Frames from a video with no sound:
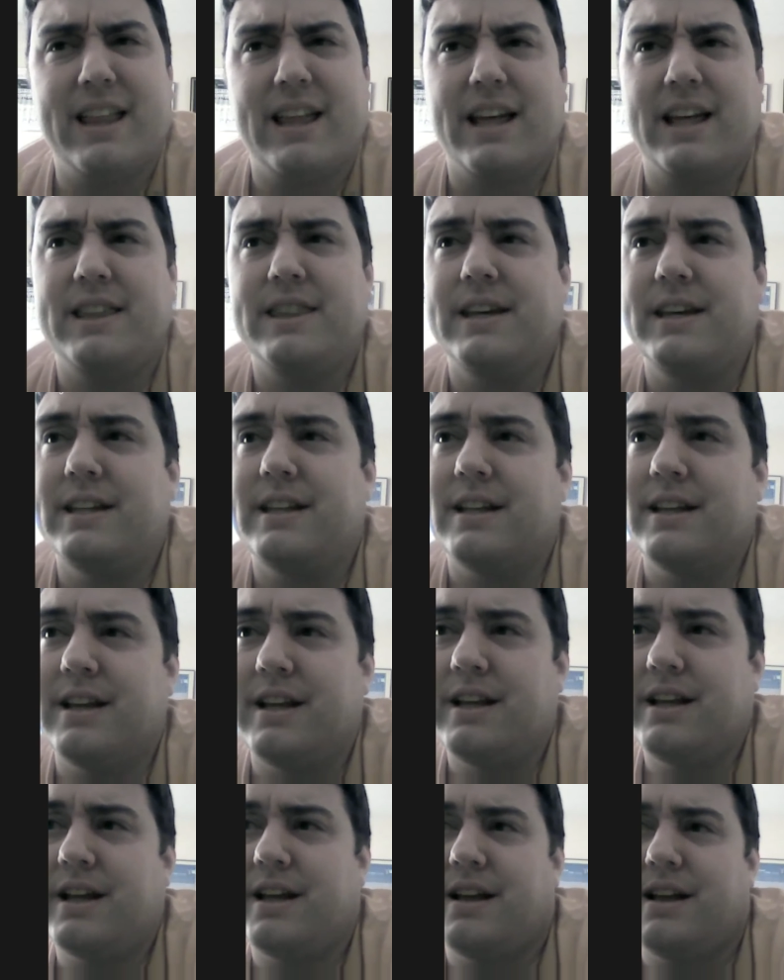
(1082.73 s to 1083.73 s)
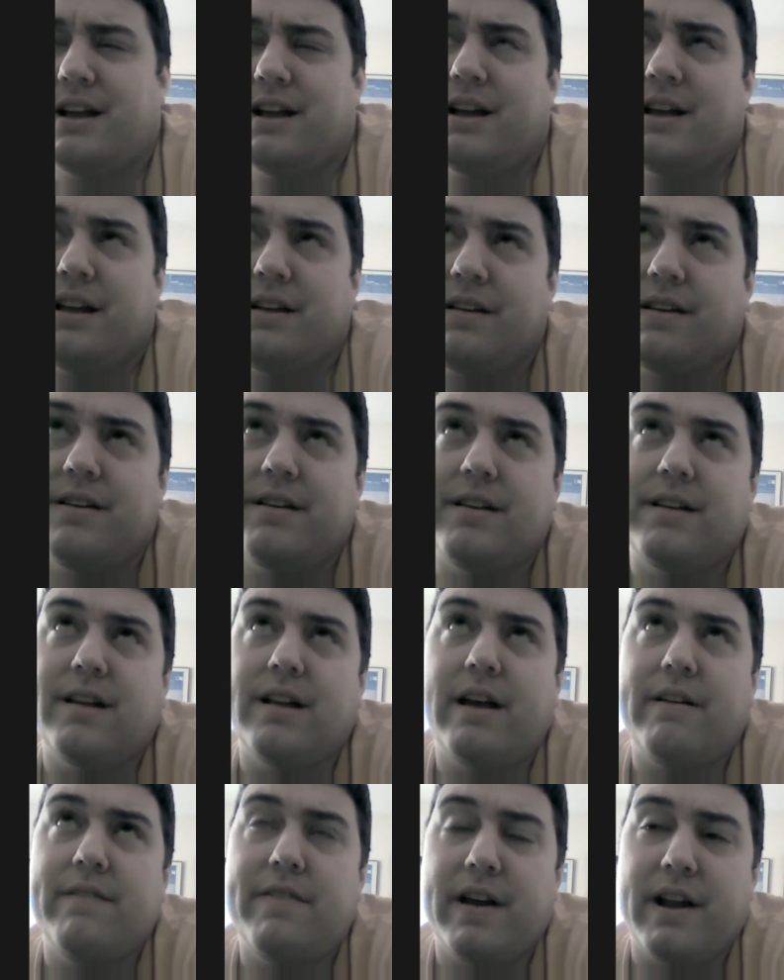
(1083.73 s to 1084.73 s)
I think that
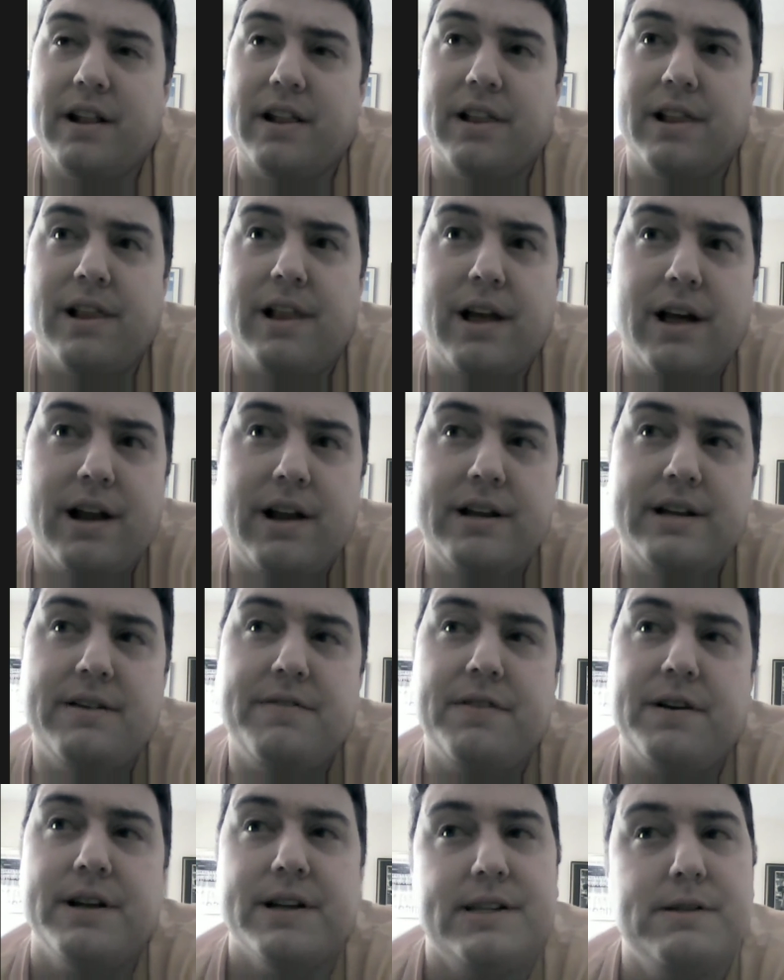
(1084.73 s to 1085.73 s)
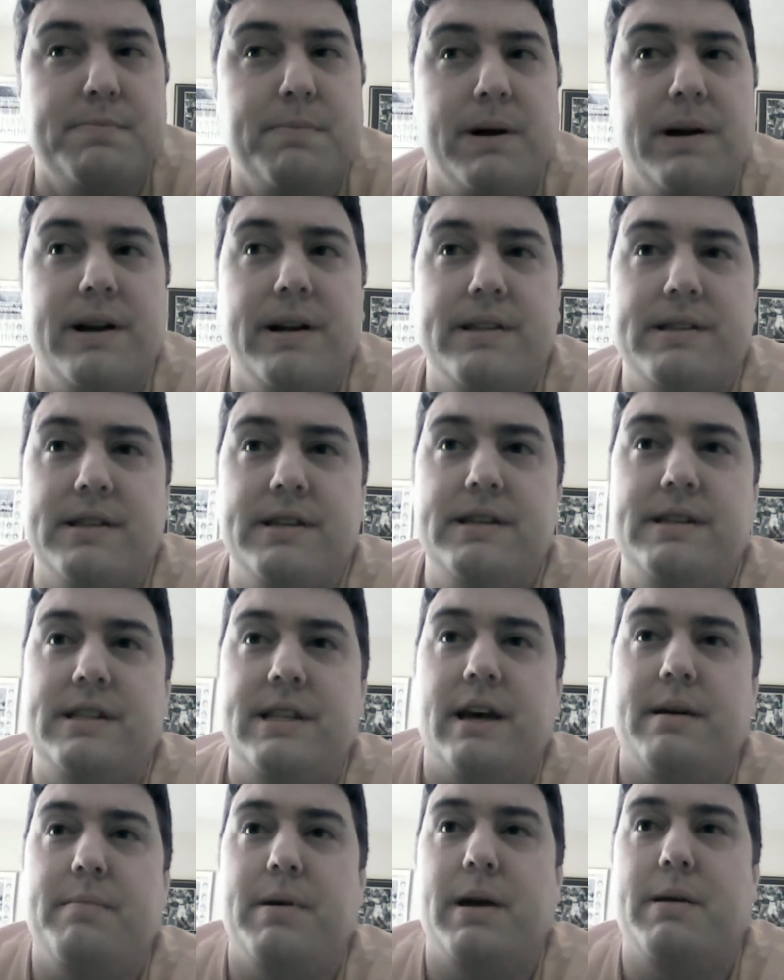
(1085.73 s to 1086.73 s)
I've had a lot of different experiences
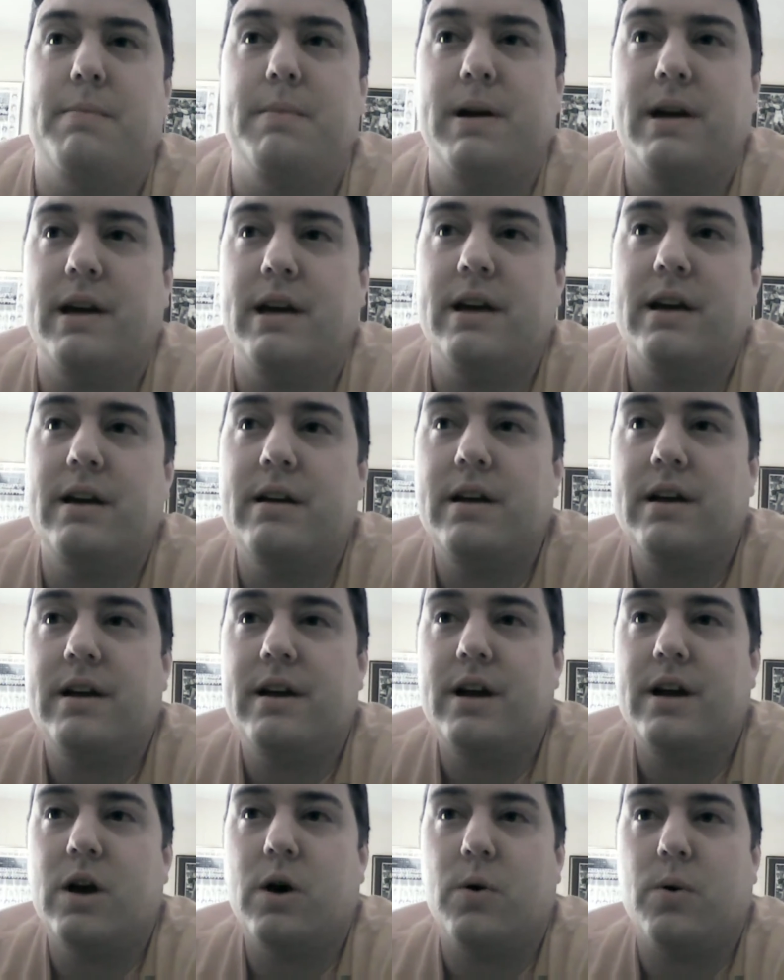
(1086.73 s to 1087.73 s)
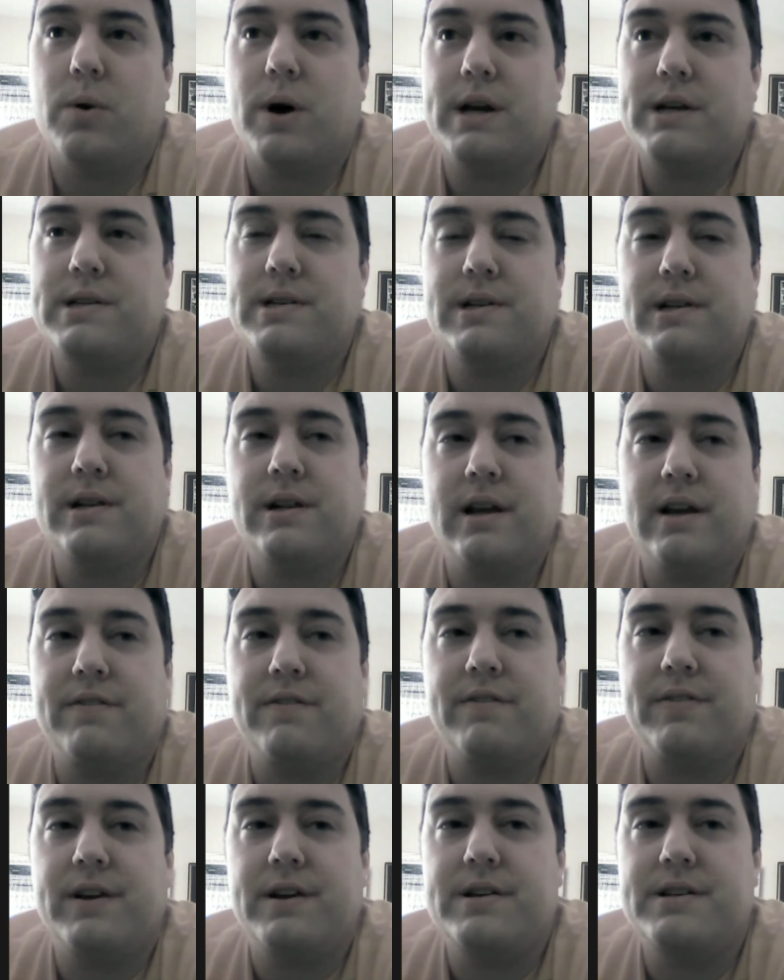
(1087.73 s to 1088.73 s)
that make me question if
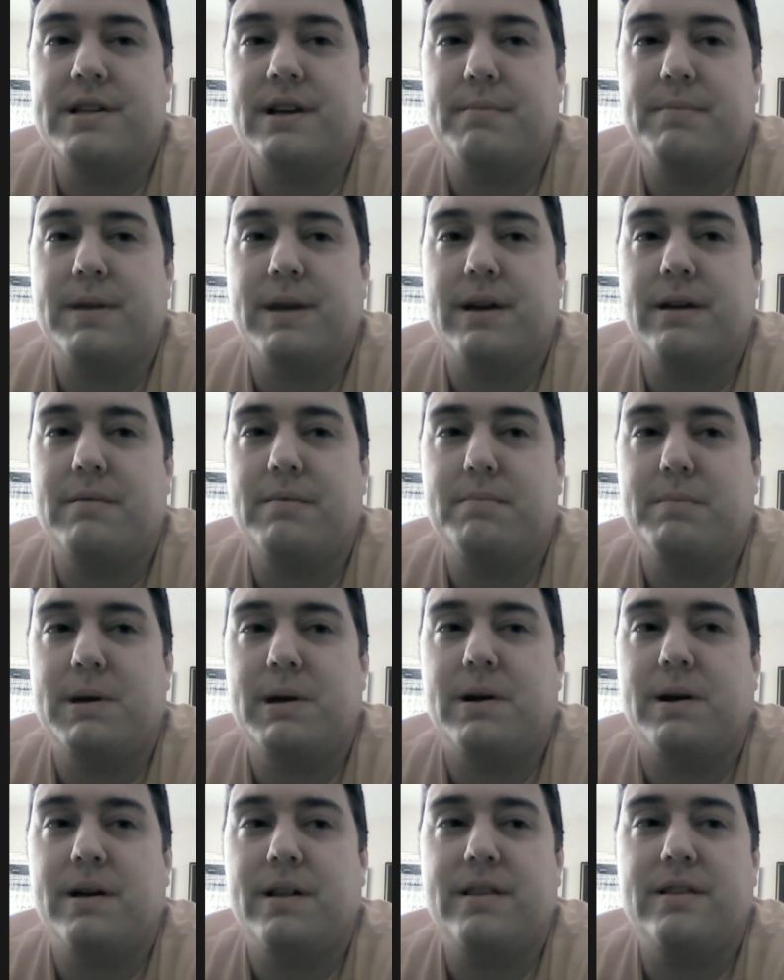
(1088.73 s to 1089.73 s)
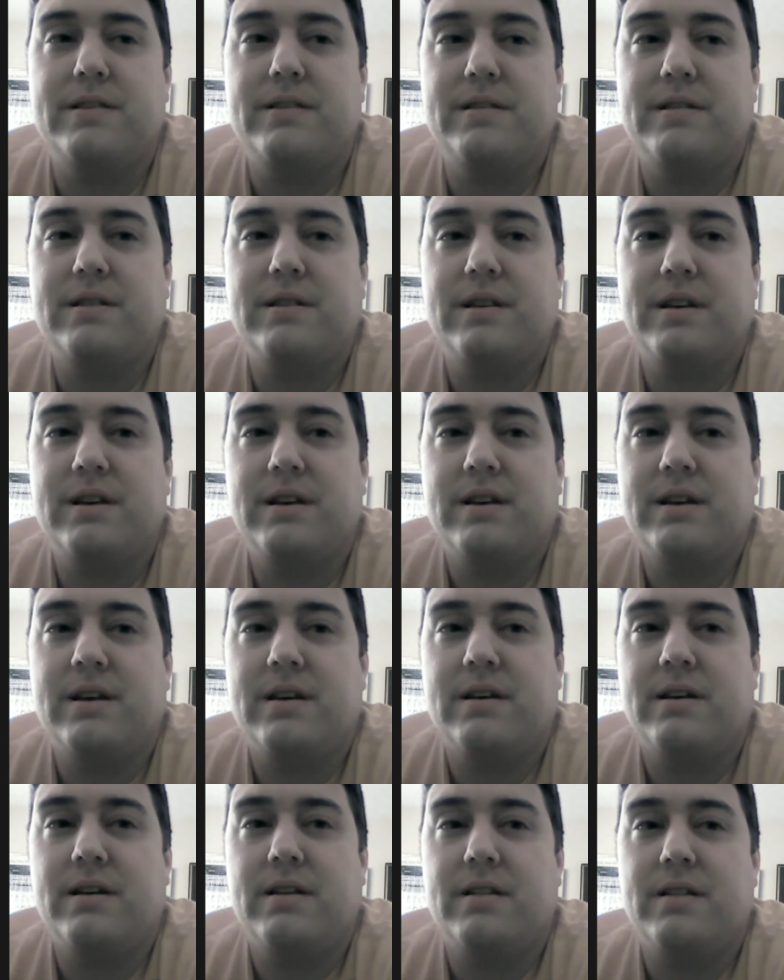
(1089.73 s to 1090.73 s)
there's something beyond
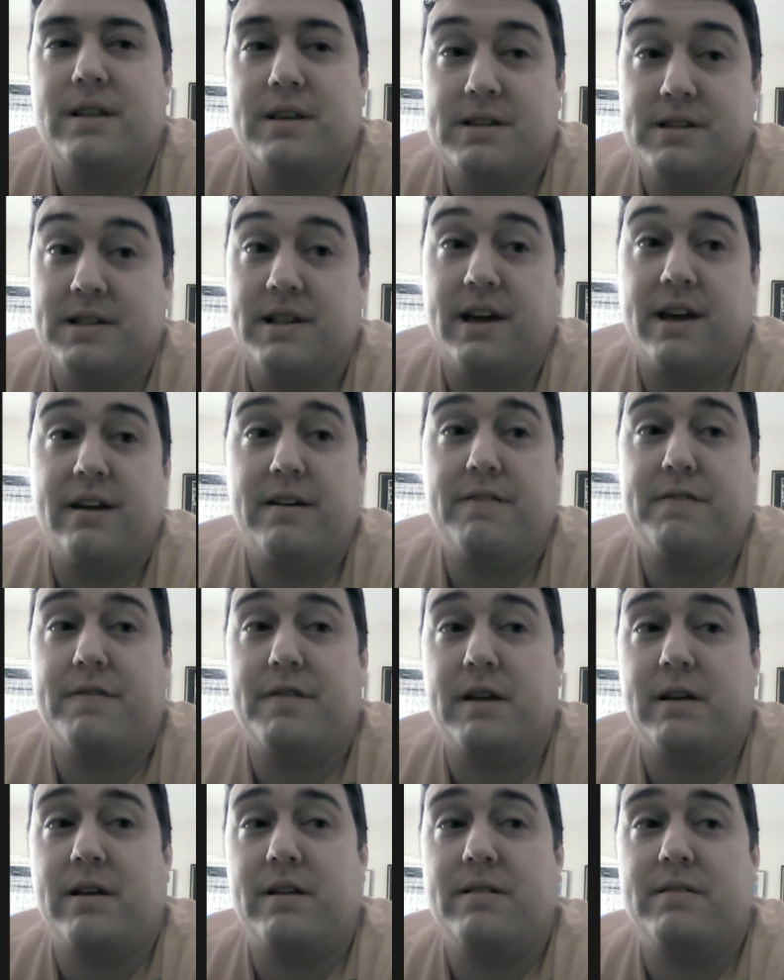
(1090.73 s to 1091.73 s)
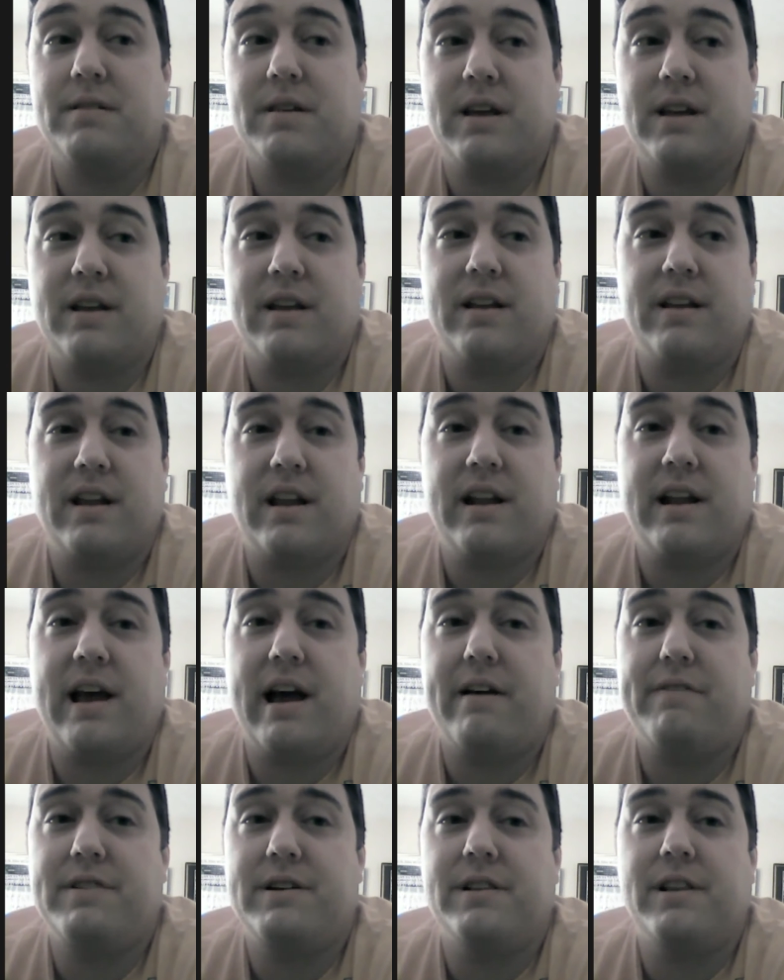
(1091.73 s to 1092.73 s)
this life and
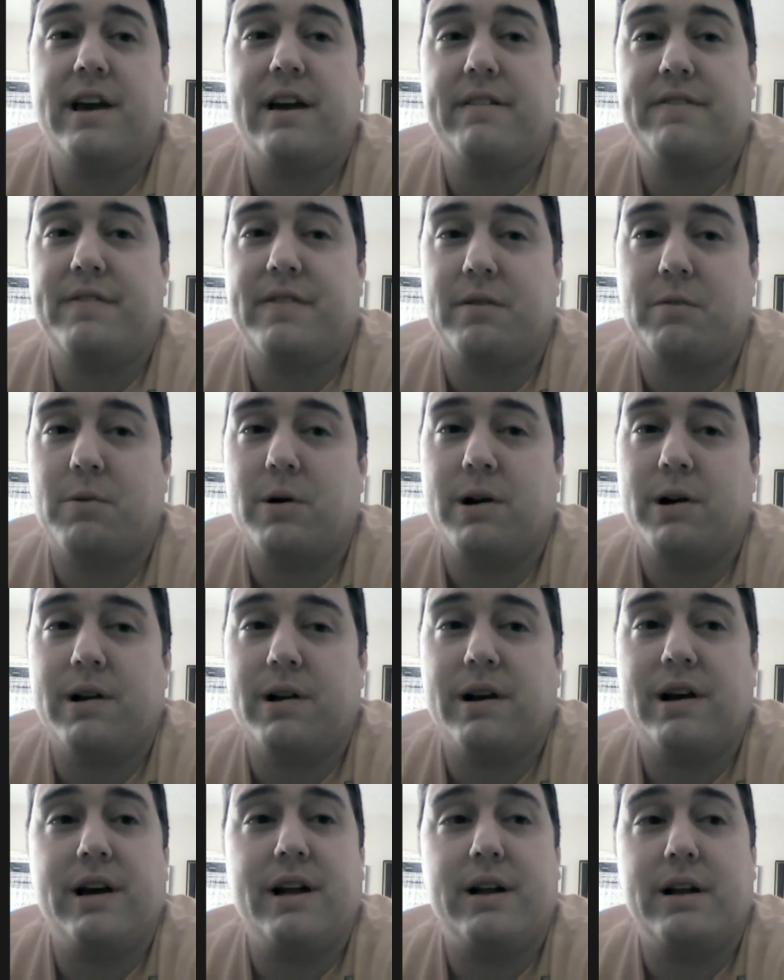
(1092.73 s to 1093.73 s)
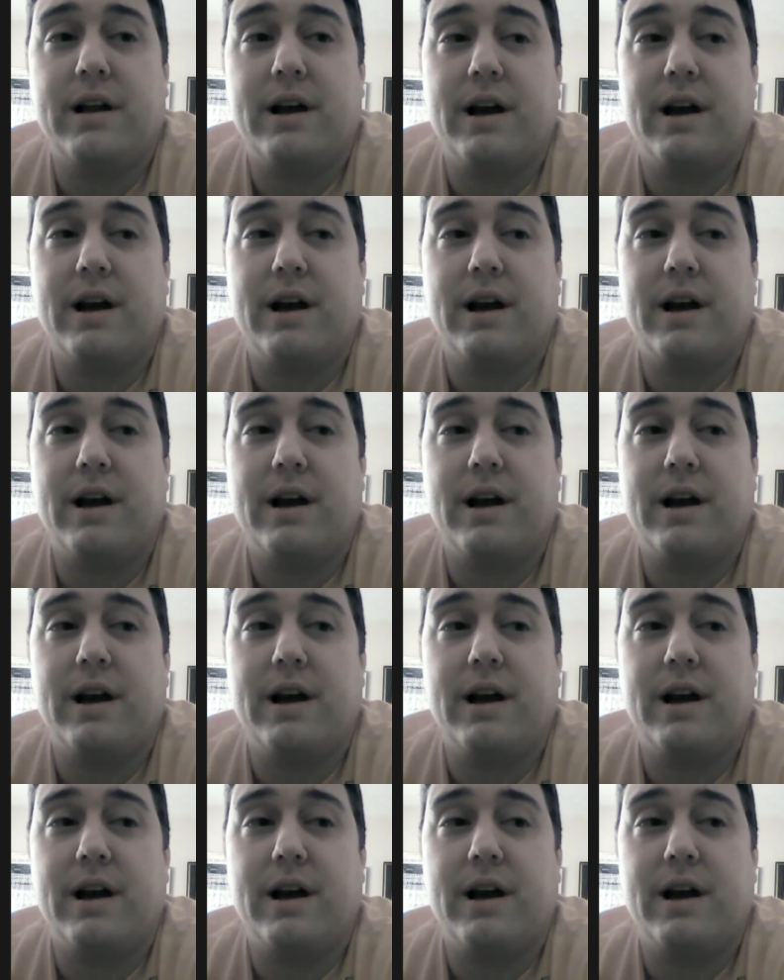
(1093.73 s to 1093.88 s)
afterlife and whatnot.